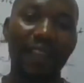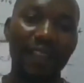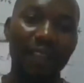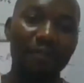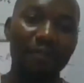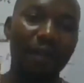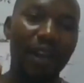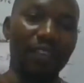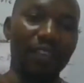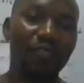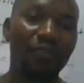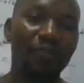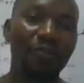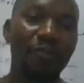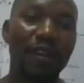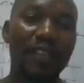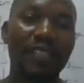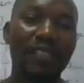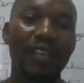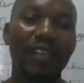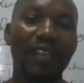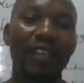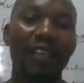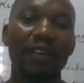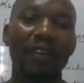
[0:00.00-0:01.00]
and then back to
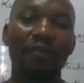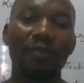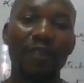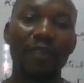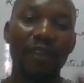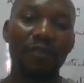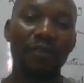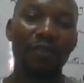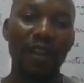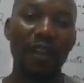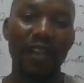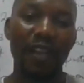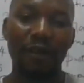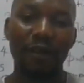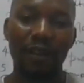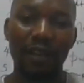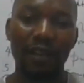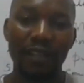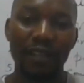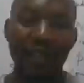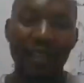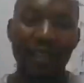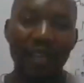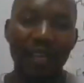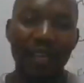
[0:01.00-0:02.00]
Mombasa within 1
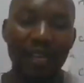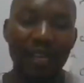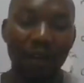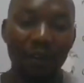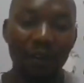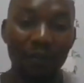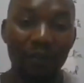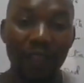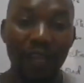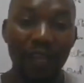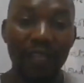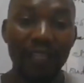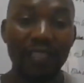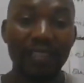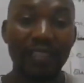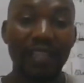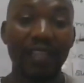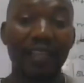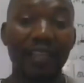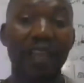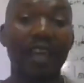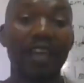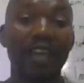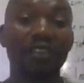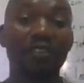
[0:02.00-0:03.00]
hour. Now, that's
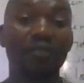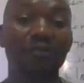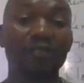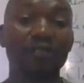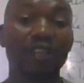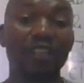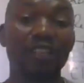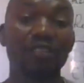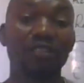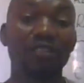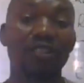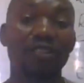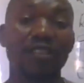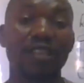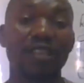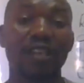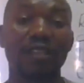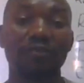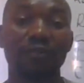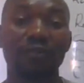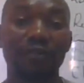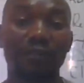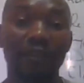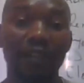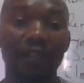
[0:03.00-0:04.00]
the kind of technology
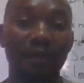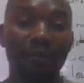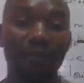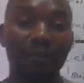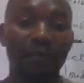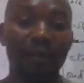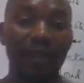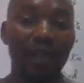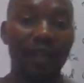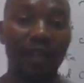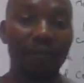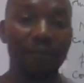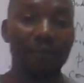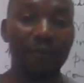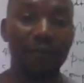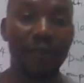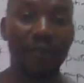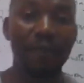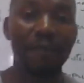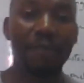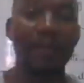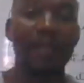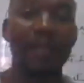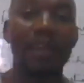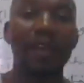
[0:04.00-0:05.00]
that we come up with.
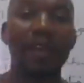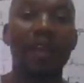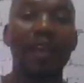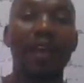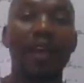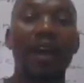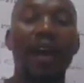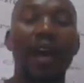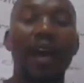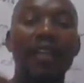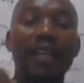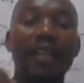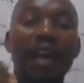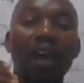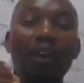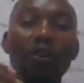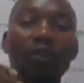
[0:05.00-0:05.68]
And